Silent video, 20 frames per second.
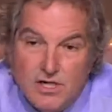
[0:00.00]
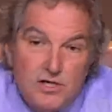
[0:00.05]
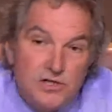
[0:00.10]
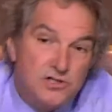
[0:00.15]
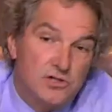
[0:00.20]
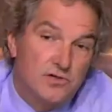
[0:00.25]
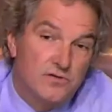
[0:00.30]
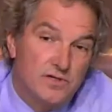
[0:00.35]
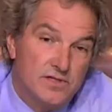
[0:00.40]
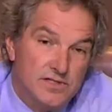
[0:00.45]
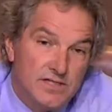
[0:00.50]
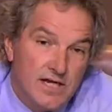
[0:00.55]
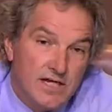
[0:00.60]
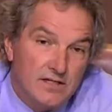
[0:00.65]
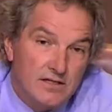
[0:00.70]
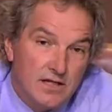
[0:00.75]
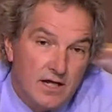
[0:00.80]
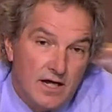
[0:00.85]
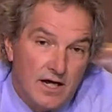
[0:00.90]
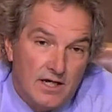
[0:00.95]
So the
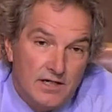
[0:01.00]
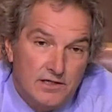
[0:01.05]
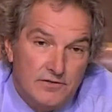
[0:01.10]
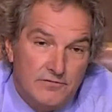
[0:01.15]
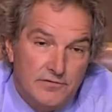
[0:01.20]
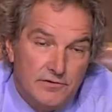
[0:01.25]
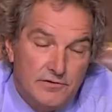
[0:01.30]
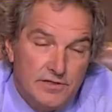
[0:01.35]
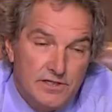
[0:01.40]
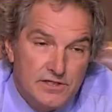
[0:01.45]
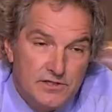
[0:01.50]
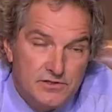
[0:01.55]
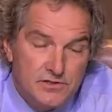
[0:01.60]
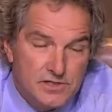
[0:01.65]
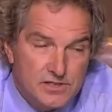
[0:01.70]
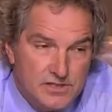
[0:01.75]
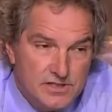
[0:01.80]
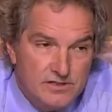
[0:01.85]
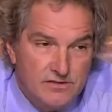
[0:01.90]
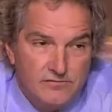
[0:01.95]
deadline, if you're
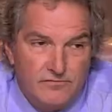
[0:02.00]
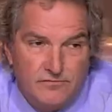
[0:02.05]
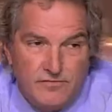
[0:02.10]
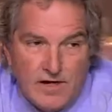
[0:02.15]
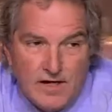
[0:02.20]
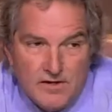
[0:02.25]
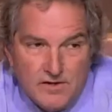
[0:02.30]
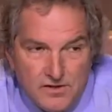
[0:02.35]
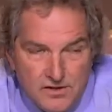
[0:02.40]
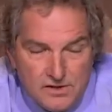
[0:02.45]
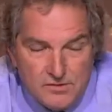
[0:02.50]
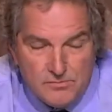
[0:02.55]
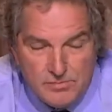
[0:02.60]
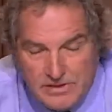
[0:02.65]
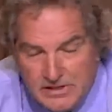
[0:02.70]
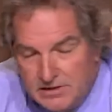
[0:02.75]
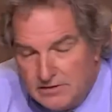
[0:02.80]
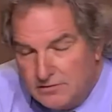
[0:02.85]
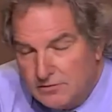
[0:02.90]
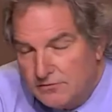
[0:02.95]
interested in filing an
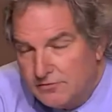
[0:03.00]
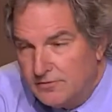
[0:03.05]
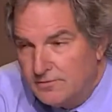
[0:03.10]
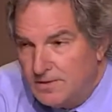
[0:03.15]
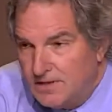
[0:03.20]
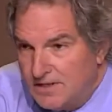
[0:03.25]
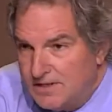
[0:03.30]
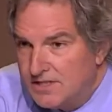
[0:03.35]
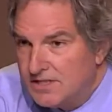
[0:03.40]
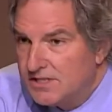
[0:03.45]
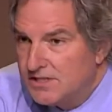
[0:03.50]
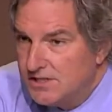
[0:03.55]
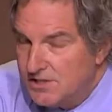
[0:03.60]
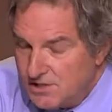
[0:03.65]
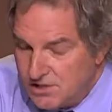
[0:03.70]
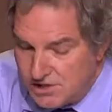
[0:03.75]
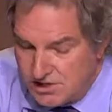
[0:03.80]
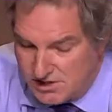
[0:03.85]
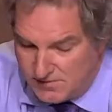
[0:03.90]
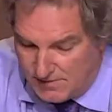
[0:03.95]
appeal from any
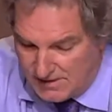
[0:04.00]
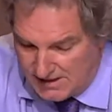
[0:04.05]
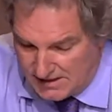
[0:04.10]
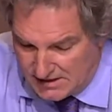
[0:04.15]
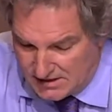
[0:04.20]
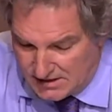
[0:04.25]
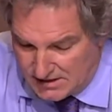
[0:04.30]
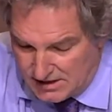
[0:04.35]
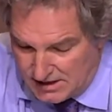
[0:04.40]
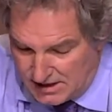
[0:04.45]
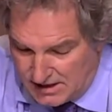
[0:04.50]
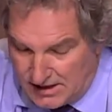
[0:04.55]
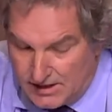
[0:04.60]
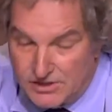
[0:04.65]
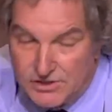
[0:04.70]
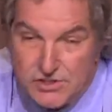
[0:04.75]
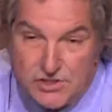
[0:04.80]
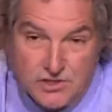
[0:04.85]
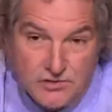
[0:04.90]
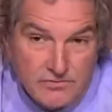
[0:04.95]
decisions made today,
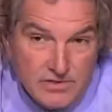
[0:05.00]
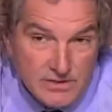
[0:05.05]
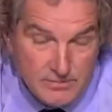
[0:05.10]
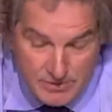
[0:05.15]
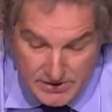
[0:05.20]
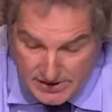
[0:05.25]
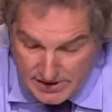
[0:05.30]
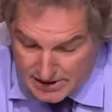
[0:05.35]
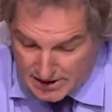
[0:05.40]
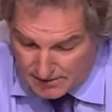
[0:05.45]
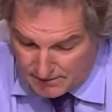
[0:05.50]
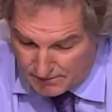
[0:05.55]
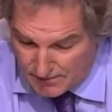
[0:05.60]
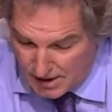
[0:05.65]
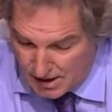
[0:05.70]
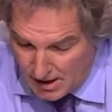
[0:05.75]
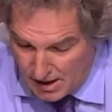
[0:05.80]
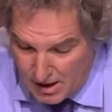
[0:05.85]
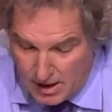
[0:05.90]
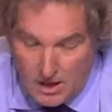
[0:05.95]
is 3 p.m.
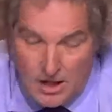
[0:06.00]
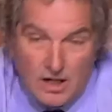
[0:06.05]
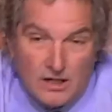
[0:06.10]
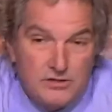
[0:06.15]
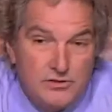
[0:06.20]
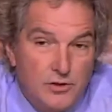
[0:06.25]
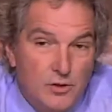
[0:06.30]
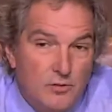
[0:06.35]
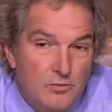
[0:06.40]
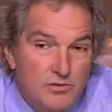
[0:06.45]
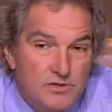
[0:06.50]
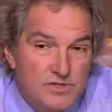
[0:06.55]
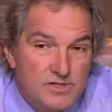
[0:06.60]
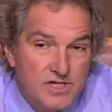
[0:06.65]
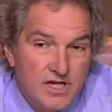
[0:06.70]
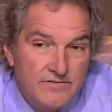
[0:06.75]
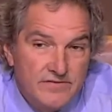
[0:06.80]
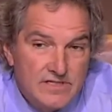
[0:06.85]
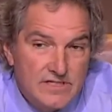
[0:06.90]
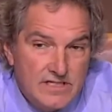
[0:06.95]
October
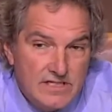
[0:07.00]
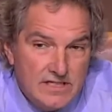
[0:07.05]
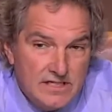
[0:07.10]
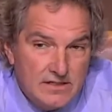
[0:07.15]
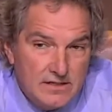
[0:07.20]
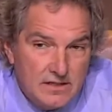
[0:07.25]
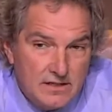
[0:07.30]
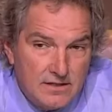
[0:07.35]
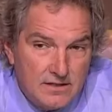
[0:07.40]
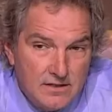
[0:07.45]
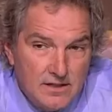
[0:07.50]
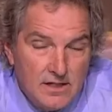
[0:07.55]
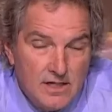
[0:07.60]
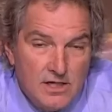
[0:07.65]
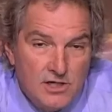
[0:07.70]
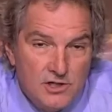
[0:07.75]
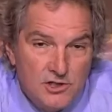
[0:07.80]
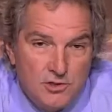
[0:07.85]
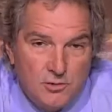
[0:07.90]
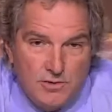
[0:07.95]
17th,
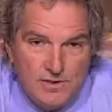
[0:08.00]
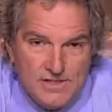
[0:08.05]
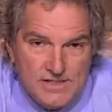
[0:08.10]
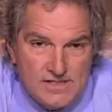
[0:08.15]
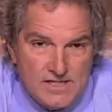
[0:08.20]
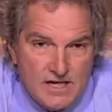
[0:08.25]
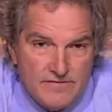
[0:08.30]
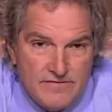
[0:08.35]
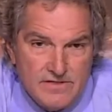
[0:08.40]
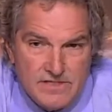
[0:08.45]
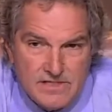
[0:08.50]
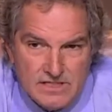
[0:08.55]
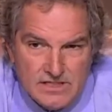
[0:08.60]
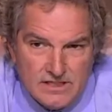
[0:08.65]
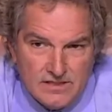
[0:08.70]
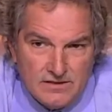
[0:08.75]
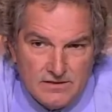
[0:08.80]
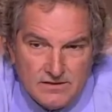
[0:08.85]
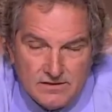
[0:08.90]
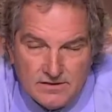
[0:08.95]

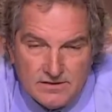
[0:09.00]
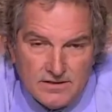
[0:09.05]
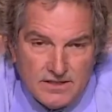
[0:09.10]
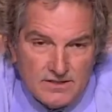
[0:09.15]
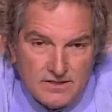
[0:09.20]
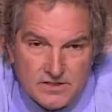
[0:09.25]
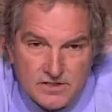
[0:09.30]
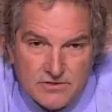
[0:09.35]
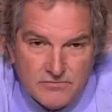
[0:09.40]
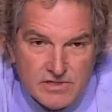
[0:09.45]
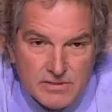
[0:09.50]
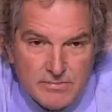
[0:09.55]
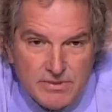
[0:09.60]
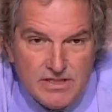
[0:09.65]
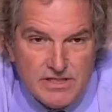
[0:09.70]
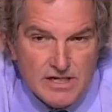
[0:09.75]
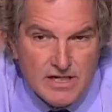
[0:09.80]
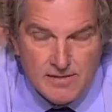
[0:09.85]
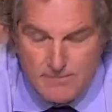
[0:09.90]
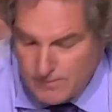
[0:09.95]
2017. That's 3
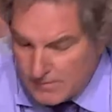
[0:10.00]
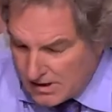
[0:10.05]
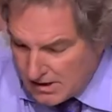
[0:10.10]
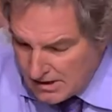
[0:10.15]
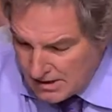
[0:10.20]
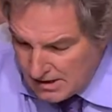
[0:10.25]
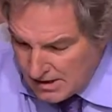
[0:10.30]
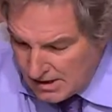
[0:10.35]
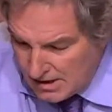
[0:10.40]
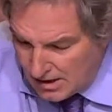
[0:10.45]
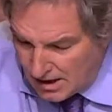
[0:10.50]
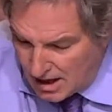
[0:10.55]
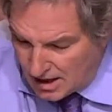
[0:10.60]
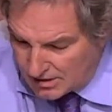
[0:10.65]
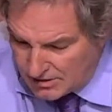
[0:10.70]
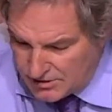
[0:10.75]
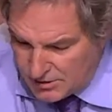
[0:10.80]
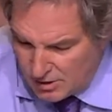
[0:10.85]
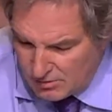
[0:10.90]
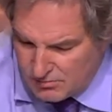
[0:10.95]
p.m.
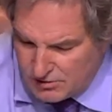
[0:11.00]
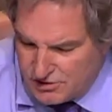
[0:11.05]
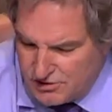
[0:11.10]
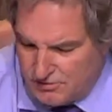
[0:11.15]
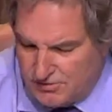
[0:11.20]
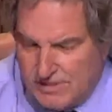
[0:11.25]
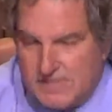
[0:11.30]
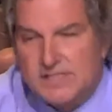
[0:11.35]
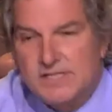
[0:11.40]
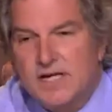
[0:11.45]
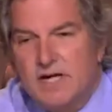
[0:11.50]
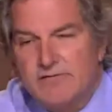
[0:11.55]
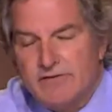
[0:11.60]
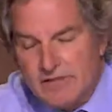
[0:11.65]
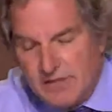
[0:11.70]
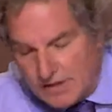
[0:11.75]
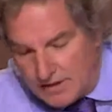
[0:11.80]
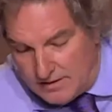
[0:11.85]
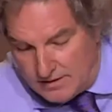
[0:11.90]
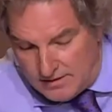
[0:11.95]
October
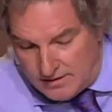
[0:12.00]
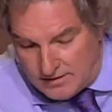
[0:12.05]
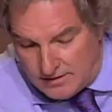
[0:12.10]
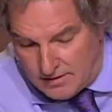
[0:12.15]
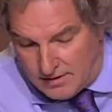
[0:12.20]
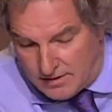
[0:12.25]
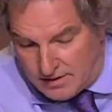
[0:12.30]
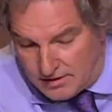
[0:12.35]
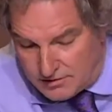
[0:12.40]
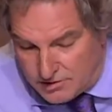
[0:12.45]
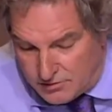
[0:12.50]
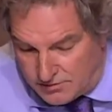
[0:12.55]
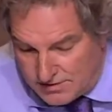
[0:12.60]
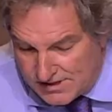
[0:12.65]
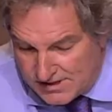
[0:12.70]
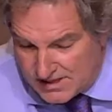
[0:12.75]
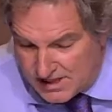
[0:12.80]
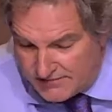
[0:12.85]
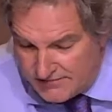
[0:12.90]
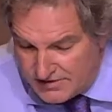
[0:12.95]
27th,
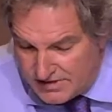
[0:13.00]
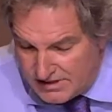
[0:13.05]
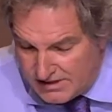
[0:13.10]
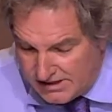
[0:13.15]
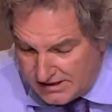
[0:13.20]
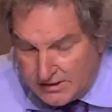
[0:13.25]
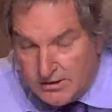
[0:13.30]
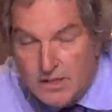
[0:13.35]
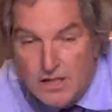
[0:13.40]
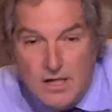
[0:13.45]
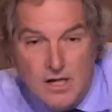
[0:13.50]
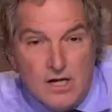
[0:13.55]
2017.